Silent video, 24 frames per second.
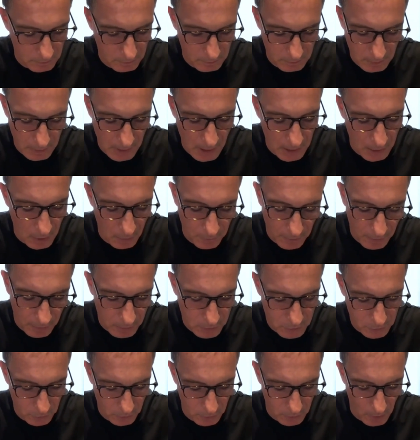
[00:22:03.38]
Yeah, no, very
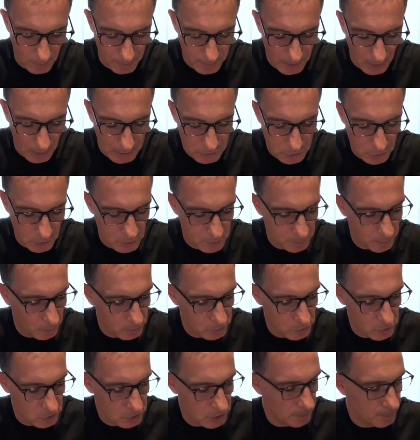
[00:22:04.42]
true. I mean, actually,
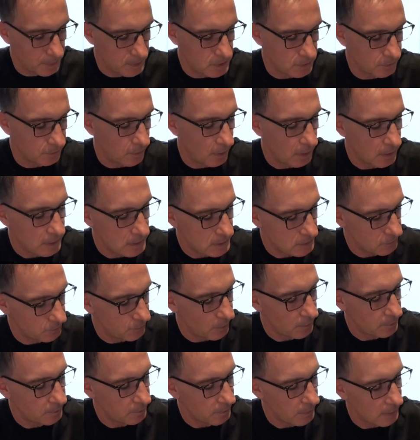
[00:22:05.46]
sponsorship is, a, is
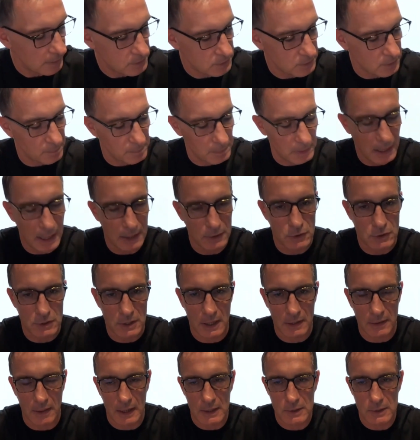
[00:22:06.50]
um, I'm glad you say that.